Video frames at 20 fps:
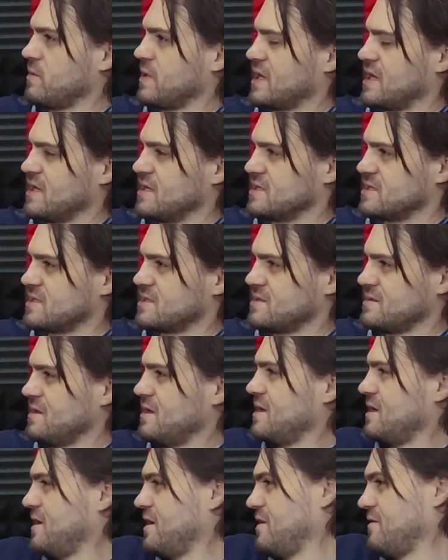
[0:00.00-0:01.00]
because
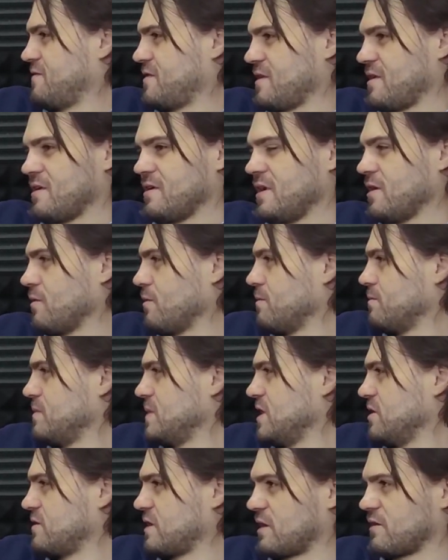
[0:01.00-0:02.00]
if you're
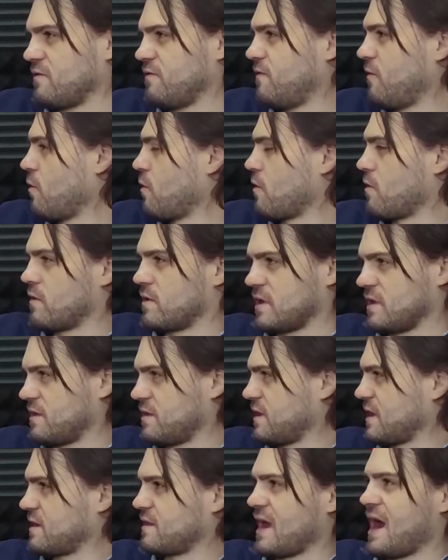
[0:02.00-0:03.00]
using 4 to
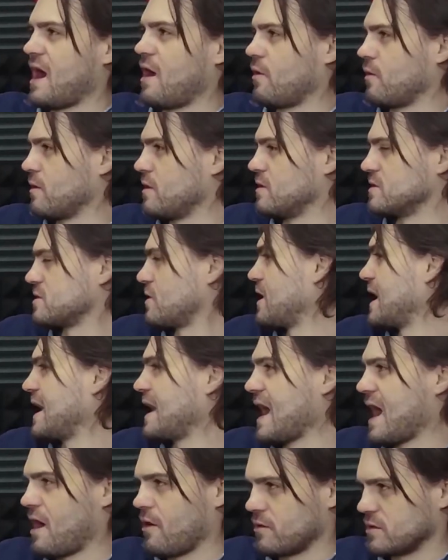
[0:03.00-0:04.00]
6 hours or
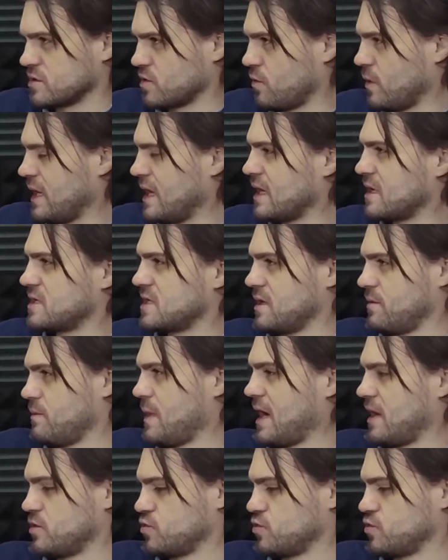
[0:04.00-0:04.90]
8 hours a week to manage